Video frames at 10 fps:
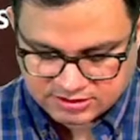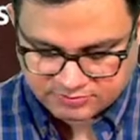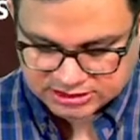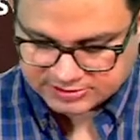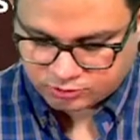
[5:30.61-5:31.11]

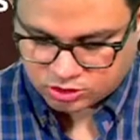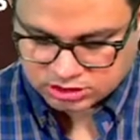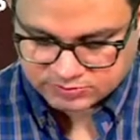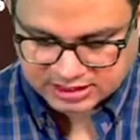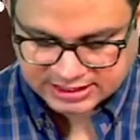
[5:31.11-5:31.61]
But the
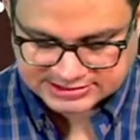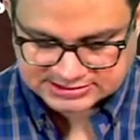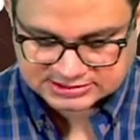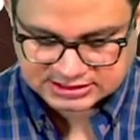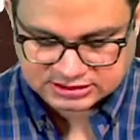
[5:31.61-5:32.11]
problem
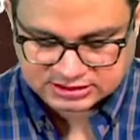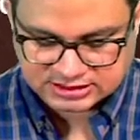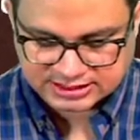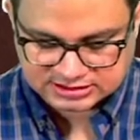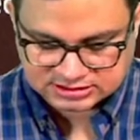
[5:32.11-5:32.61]
arises in the
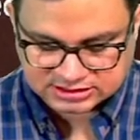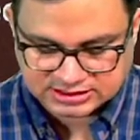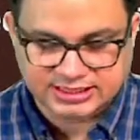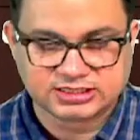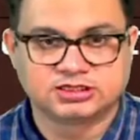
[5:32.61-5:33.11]
grade 3
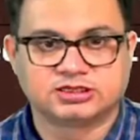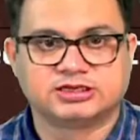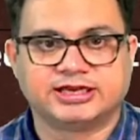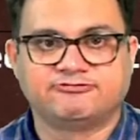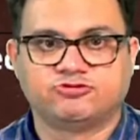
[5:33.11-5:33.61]
and the
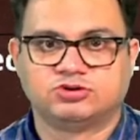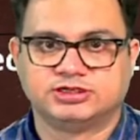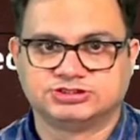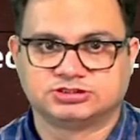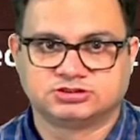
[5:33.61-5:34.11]
grade 4
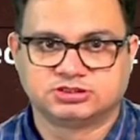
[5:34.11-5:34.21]
lesion.